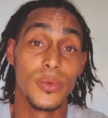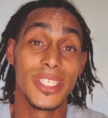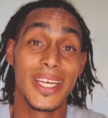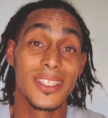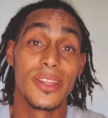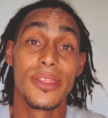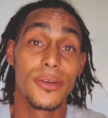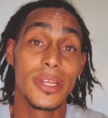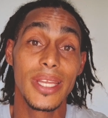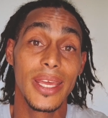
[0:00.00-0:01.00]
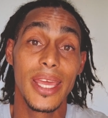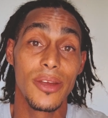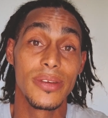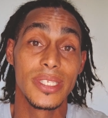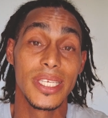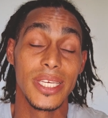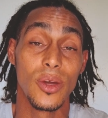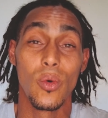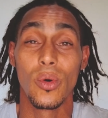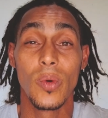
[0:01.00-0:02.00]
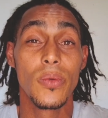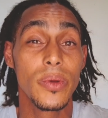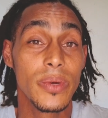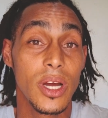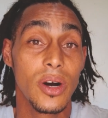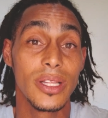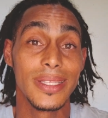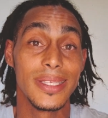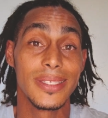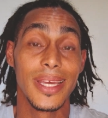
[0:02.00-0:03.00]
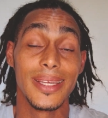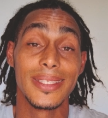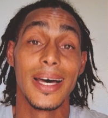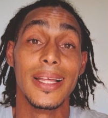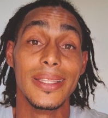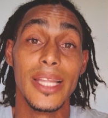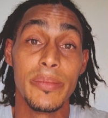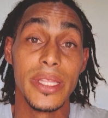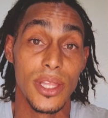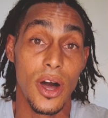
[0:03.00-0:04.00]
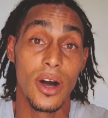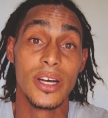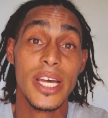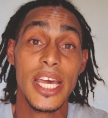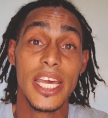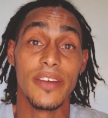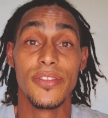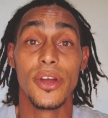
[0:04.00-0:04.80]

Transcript: which has a 30-day guarantee, or what we would call in the States a lemon law. If